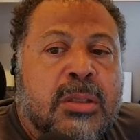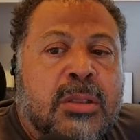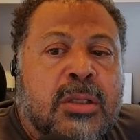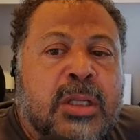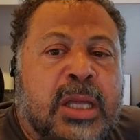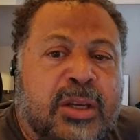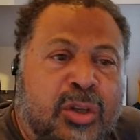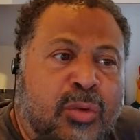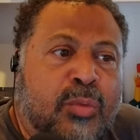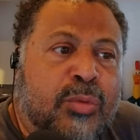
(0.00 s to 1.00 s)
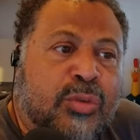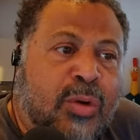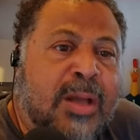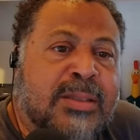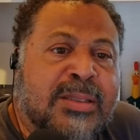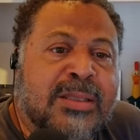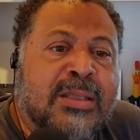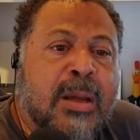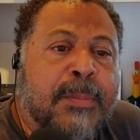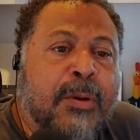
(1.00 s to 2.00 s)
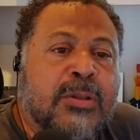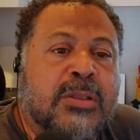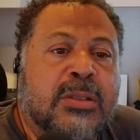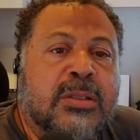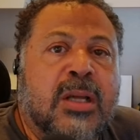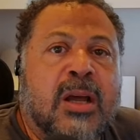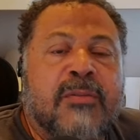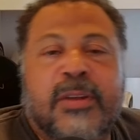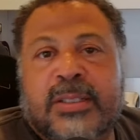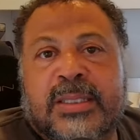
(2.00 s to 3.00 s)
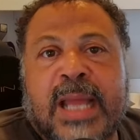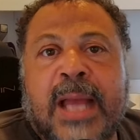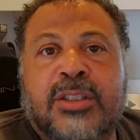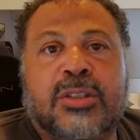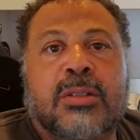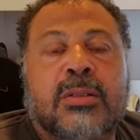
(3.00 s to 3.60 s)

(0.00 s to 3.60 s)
Can you trust a person of his stature?